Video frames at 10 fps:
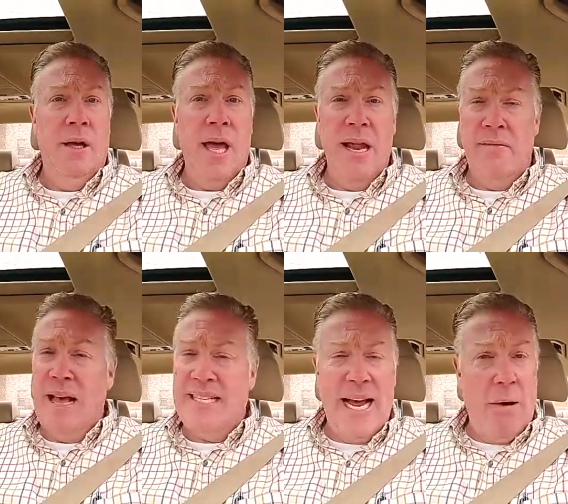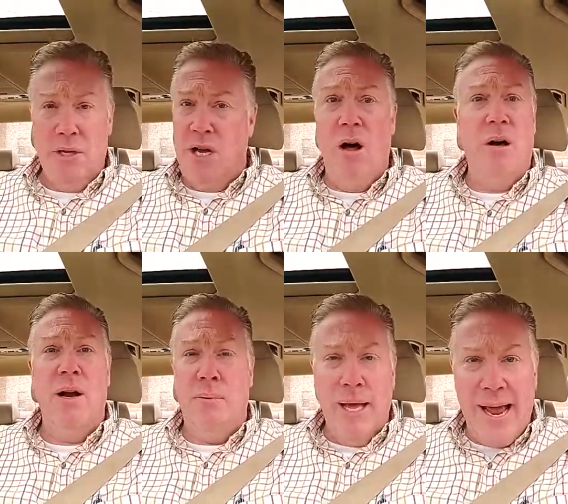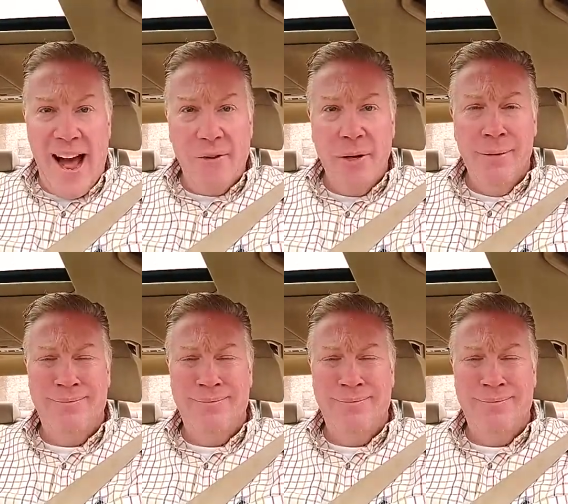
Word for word: And that's how it's all going to play out.